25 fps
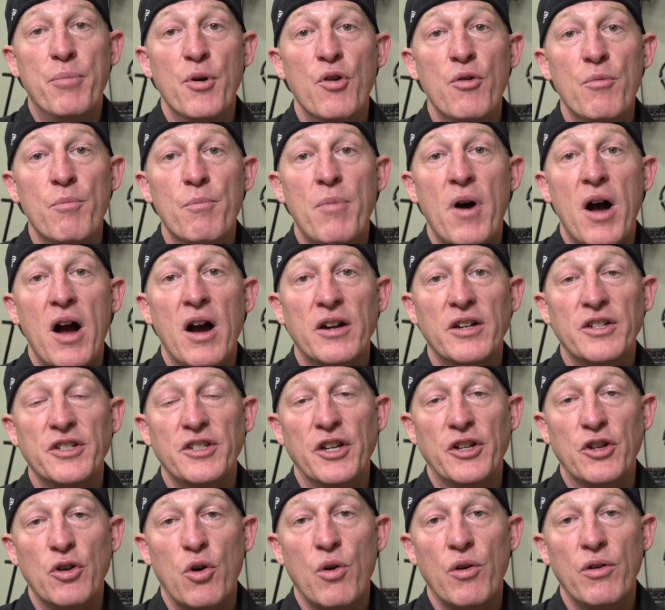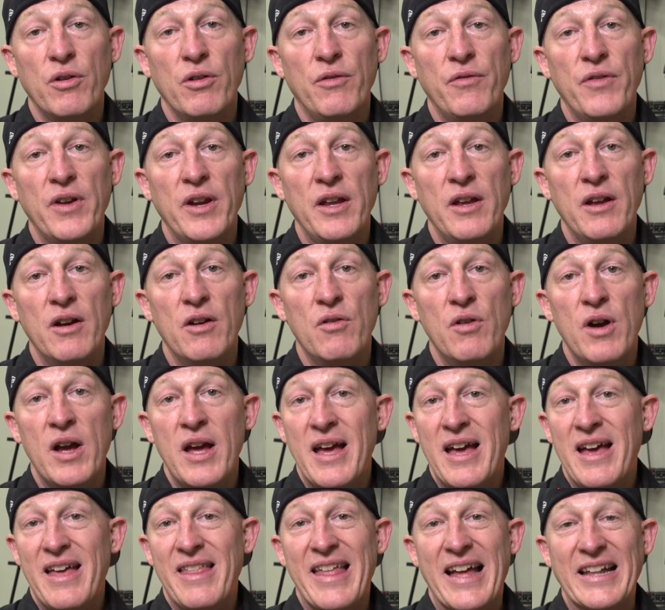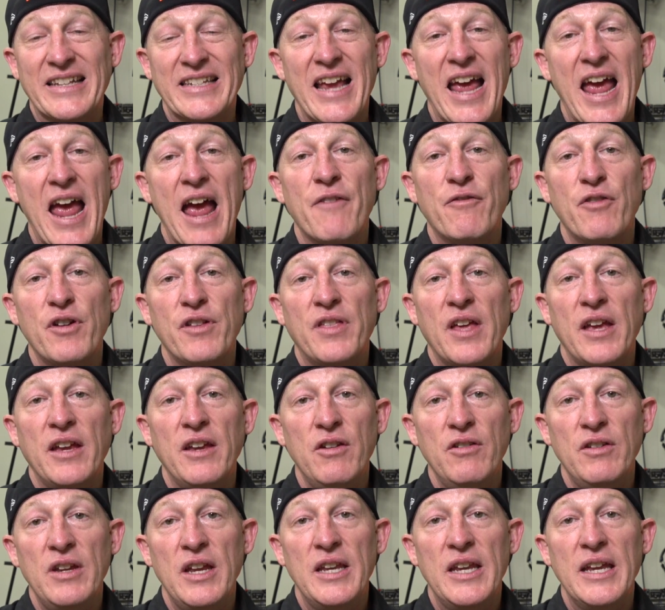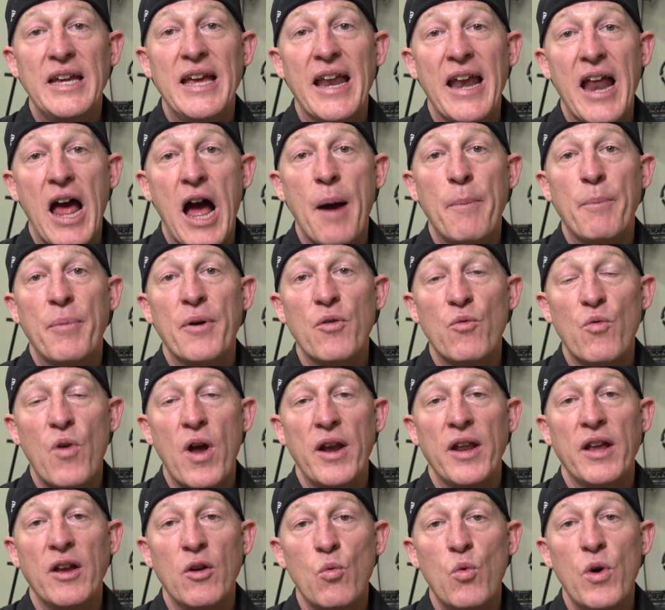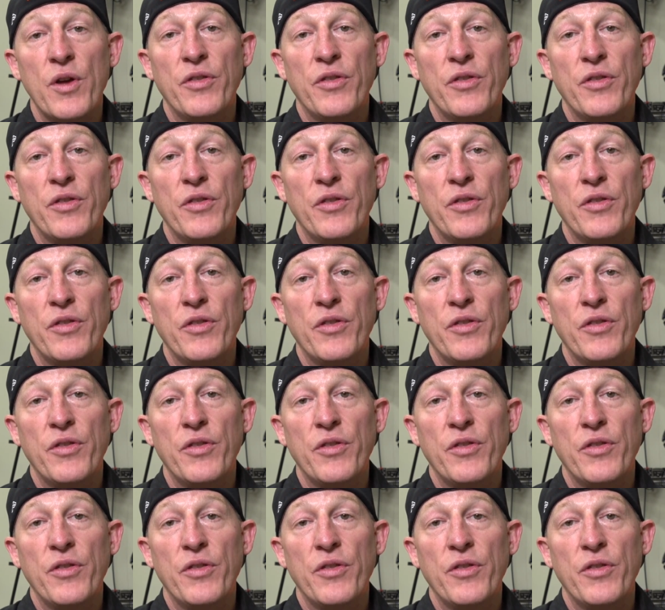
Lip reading: Boombox tutorial video. That's everything you need to get up and running